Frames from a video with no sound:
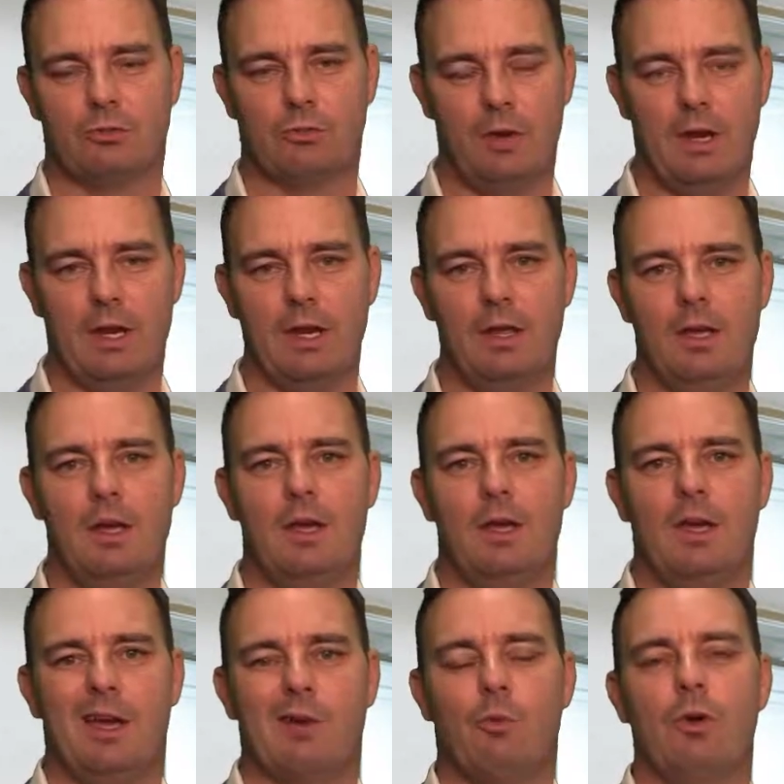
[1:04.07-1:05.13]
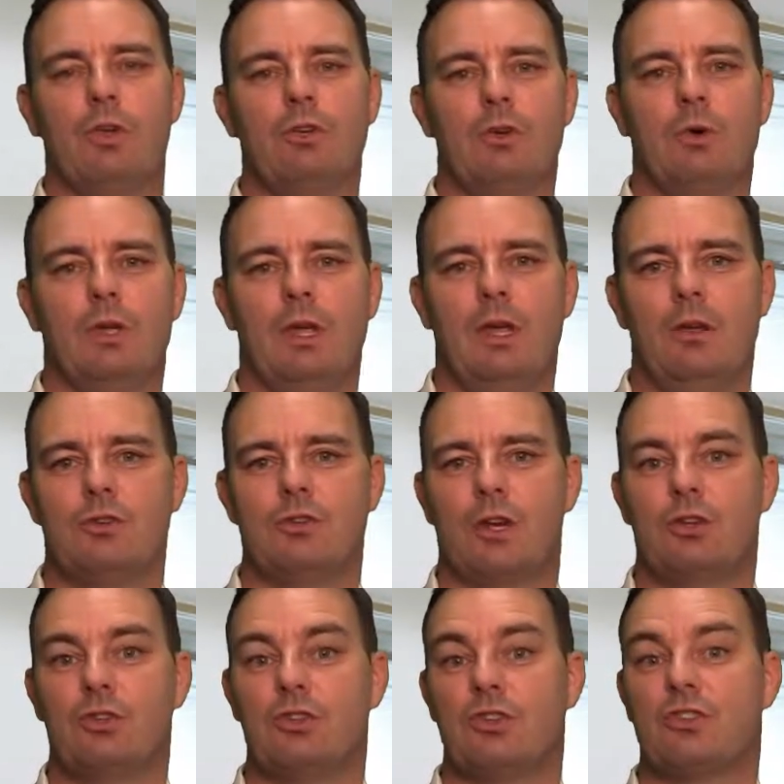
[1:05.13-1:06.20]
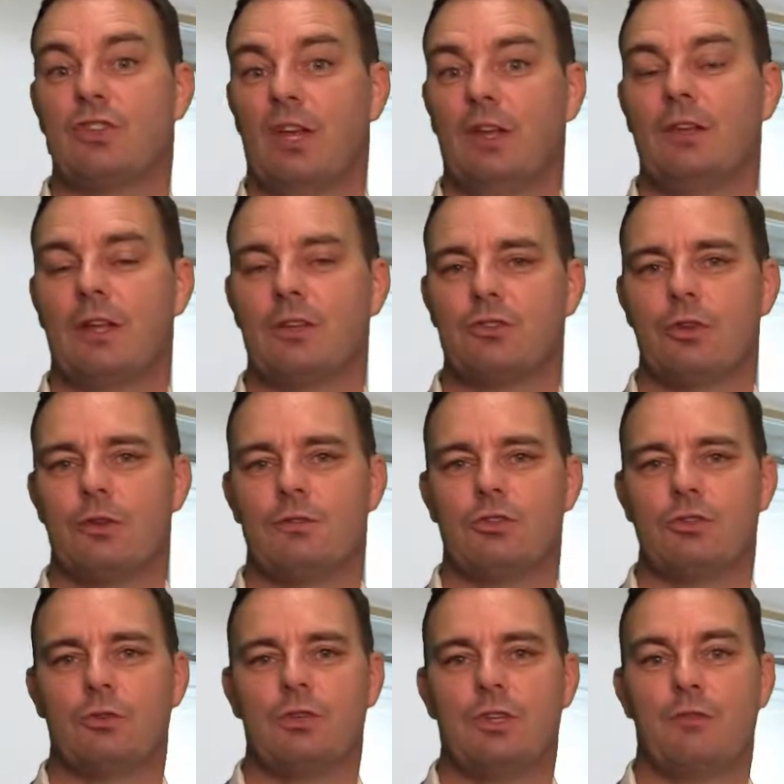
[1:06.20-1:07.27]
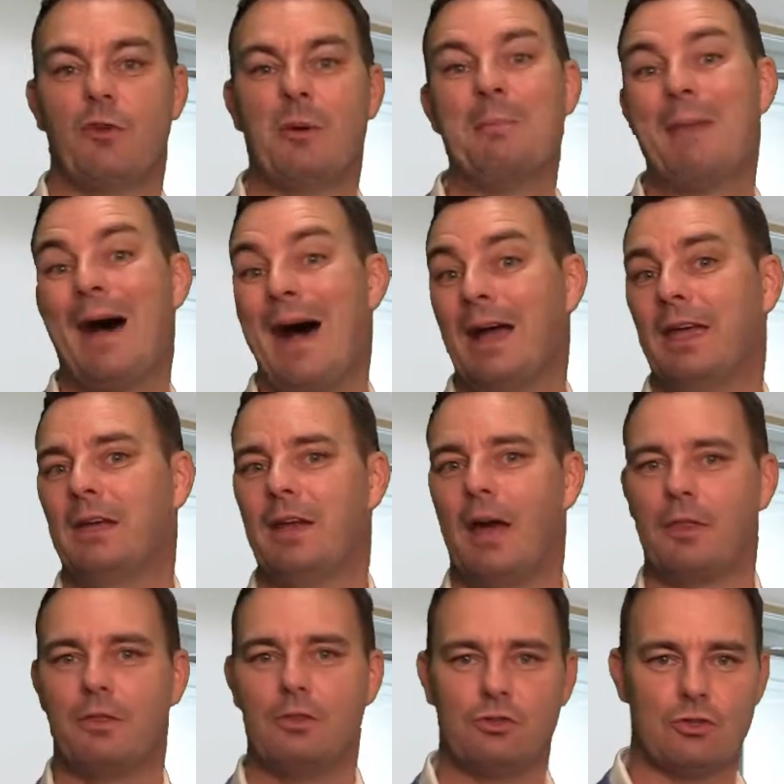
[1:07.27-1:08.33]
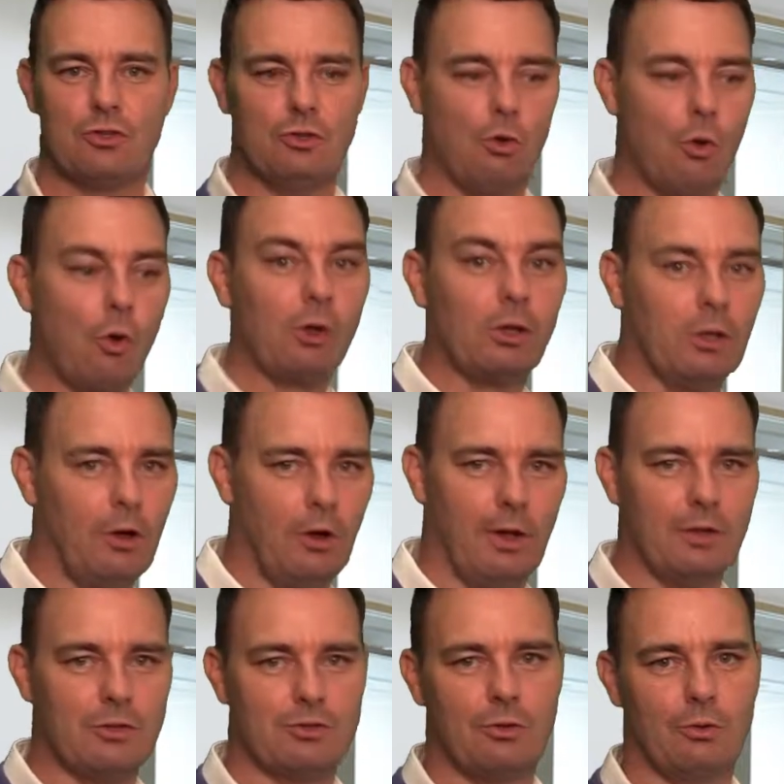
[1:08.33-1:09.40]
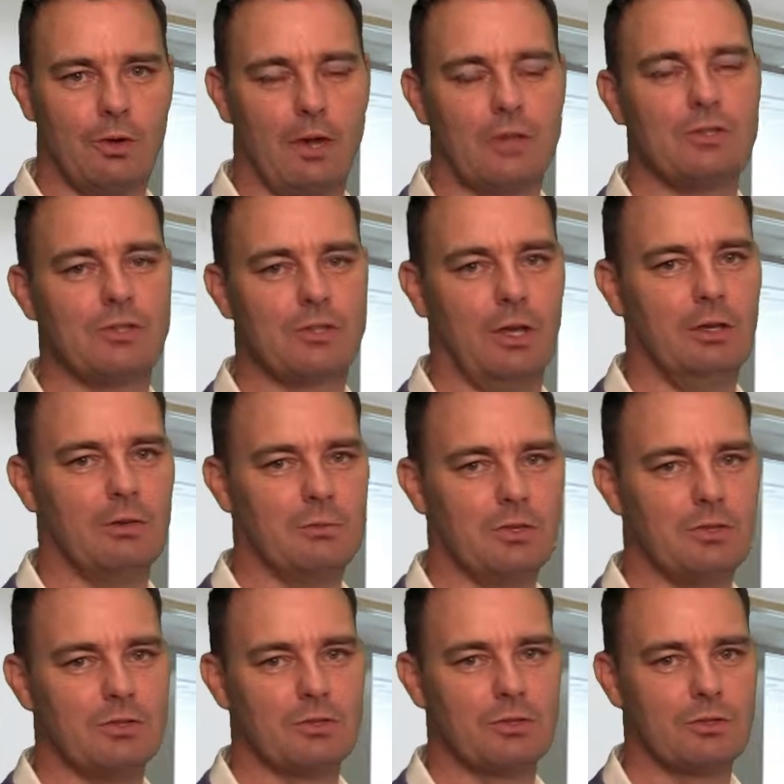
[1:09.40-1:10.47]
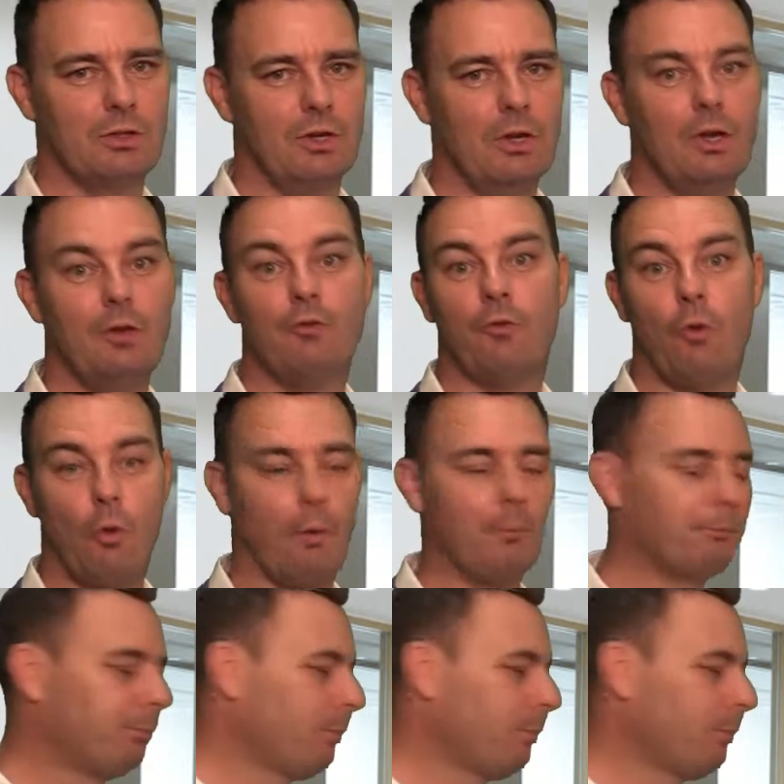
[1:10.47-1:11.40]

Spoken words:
already. And what you're doing here is you're actually just selling that service to a different market other than just your clients who you're actually selling a business for.